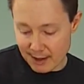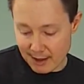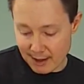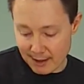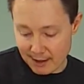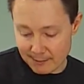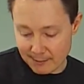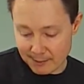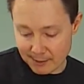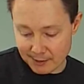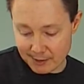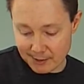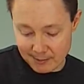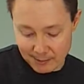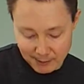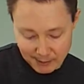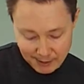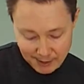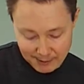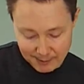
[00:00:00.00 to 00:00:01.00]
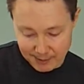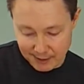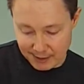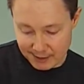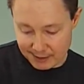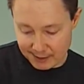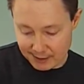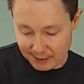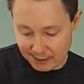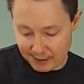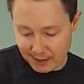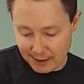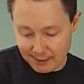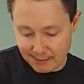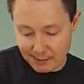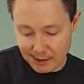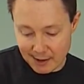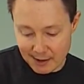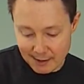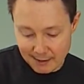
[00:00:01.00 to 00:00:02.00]
I'll put the board up against the stop
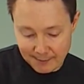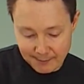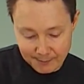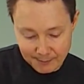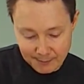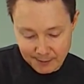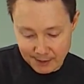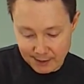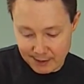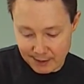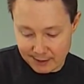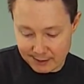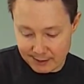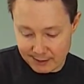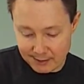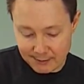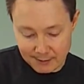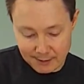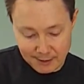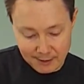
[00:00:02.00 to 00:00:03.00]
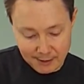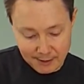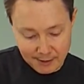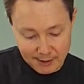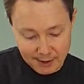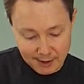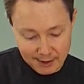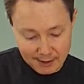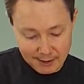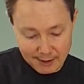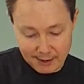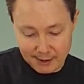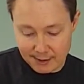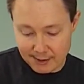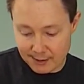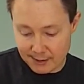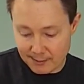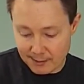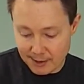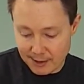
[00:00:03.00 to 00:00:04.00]
block and see when you go ahead and get into
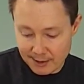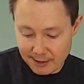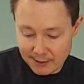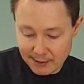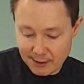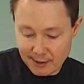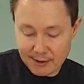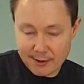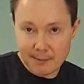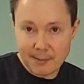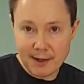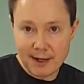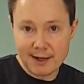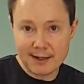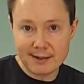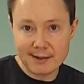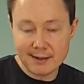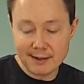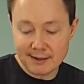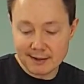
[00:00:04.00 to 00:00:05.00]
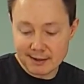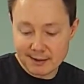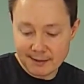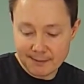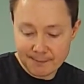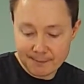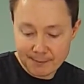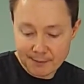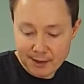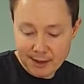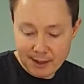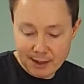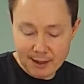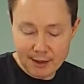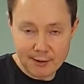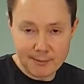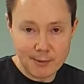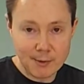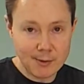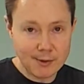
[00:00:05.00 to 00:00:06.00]
the blade, you're already past this and
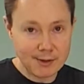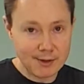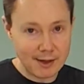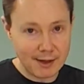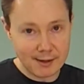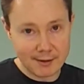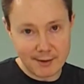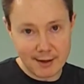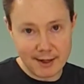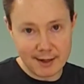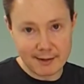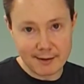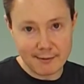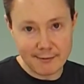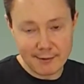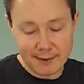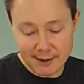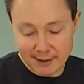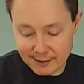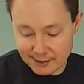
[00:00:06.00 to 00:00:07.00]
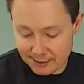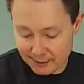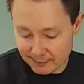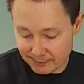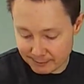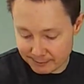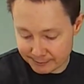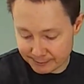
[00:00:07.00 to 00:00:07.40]
your board's not dragging the fence.